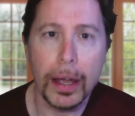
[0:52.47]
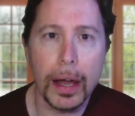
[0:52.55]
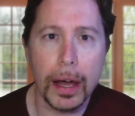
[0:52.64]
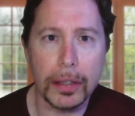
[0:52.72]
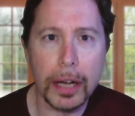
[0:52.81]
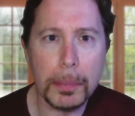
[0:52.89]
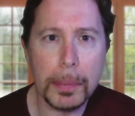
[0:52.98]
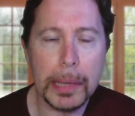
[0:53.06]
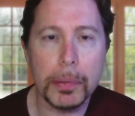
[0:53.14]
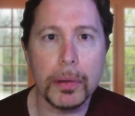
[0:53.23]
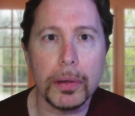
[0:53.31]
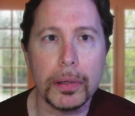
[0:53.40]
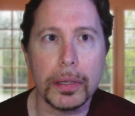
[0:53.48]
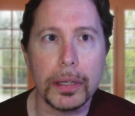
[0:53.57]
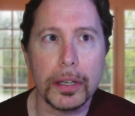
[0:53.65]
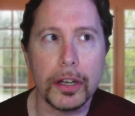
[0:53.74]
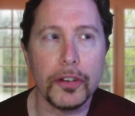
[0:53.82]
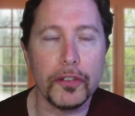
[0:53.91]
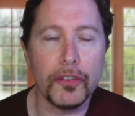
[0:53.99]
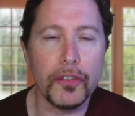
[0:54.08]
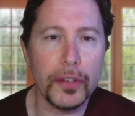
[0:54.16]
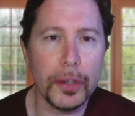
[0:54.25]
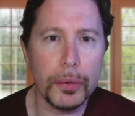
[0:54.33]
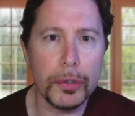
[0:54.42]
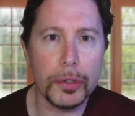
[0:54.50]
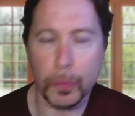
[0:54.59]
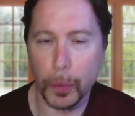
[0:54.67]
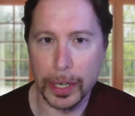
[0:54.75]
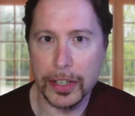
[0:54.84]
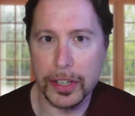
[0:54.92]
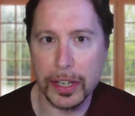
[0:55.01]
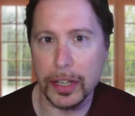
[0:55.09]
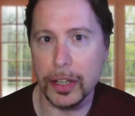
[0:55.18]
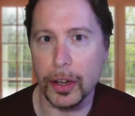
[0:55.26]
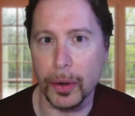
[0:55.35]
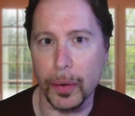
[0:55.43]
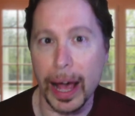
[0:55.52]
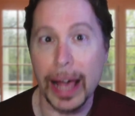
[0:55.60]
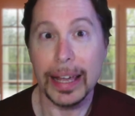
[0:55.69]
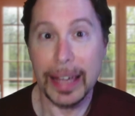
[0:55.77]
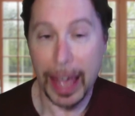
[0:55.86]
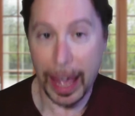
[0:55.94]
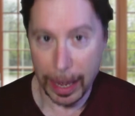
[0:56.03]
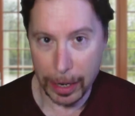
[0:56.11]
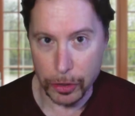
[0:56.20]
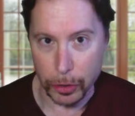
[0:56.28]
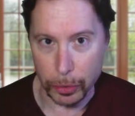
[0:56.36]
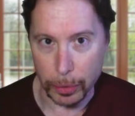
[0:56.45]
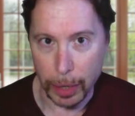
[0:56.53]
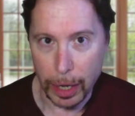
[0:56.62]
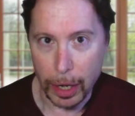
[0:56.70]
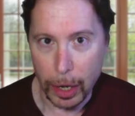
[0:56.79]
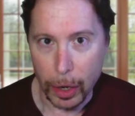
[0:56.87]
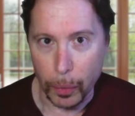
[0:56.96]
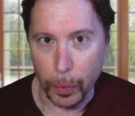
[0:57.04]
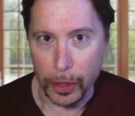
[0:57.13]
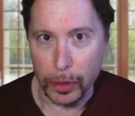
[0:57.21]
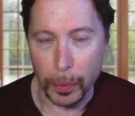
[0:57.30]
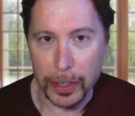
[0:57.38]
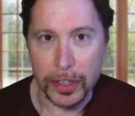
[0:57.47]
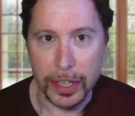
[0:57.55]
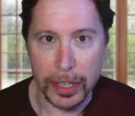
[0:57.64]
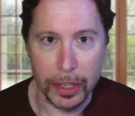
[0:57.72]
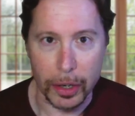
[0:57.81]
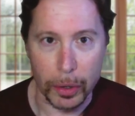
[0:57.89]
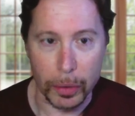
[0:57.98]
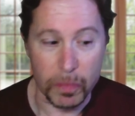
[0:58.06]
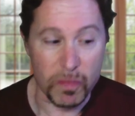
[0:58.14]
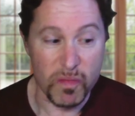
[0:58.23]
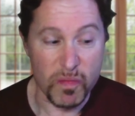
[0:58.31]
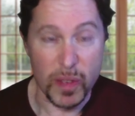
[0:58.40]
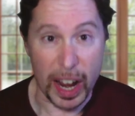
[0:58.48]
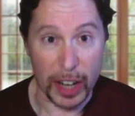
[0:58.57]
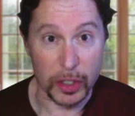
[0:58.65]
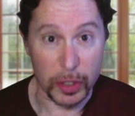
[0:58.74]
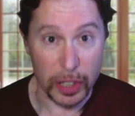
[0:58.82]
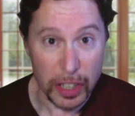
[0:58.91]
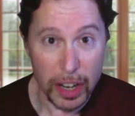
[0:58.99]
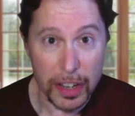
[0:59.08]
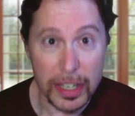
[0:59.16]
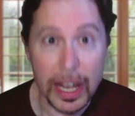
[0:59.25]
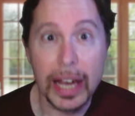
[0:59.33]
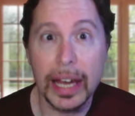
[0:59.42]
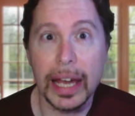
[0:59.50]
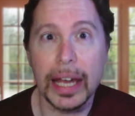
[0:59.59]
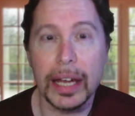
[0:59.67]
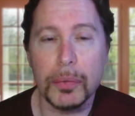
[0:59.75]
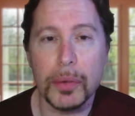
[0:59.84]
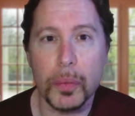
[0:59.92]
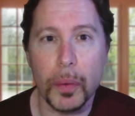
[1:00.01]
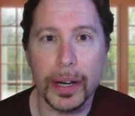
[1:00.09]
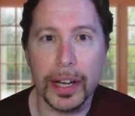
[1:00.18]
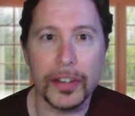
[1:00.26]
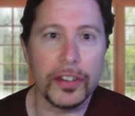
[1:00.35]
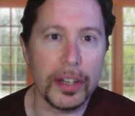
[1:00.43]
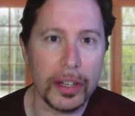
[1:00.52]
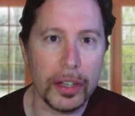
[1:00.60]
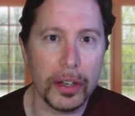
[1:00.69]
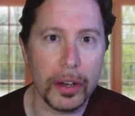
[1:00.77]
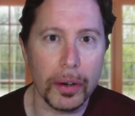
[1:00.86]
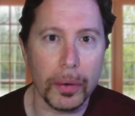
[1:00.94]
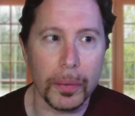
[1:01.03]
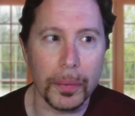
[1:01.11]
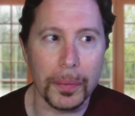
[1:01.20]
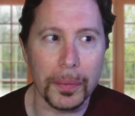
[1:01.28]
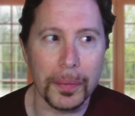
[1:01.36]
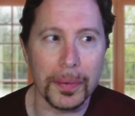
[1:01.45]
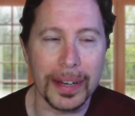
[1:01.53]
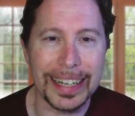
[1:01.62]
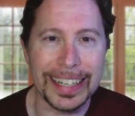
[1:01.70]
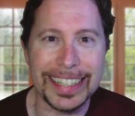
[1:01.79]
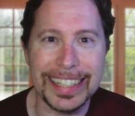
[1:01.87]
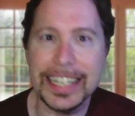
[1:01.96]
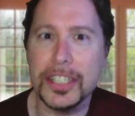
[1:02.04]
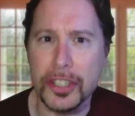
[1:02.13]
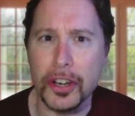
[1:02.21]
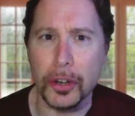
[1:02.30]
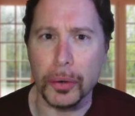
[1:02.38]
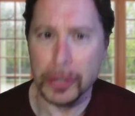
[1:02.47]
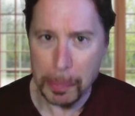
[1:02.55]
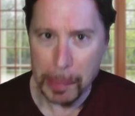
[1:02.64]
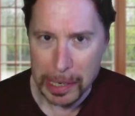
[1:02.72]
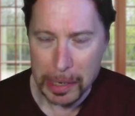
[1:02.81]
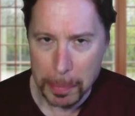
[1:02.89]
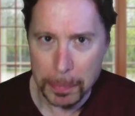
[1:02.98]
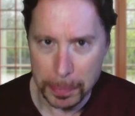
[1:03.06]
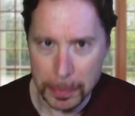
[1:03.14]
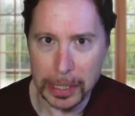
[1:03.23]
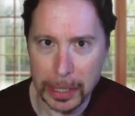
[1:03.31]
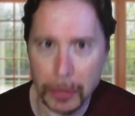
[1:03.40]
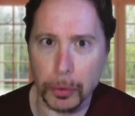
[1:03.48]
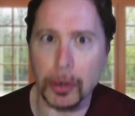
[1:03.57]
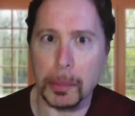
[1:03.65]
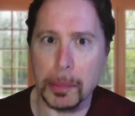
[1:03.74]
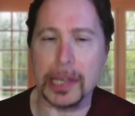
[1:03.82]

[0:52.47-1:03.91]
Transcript: A lot of people confuse what a CEO can do with what a CEO actually does and with what a CEO needs to do to be to, in order to be a